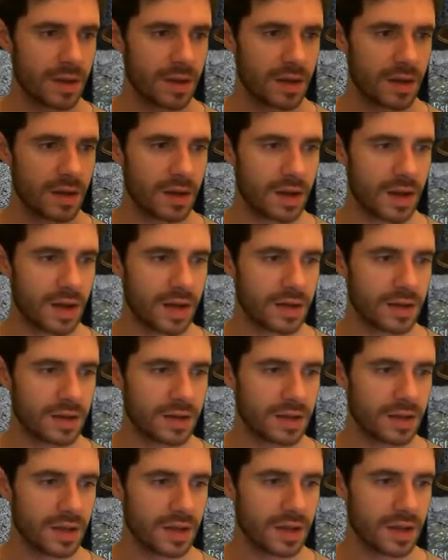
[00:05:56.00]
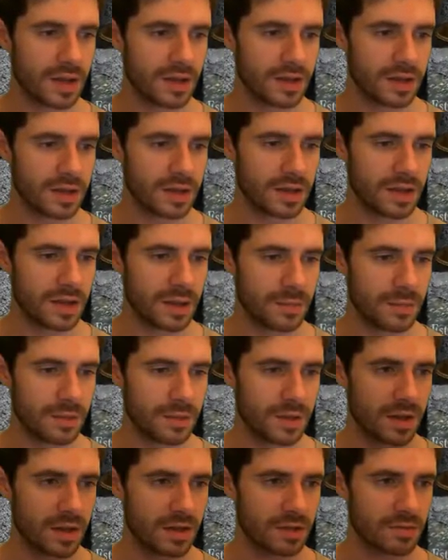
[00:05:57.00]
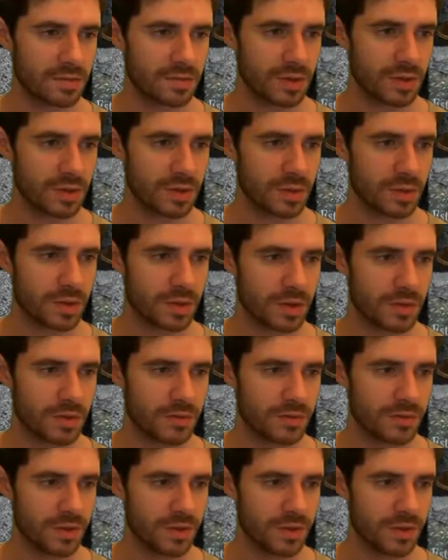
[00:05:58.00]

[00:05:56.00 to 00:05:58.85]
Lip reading: And then, yep, it's recording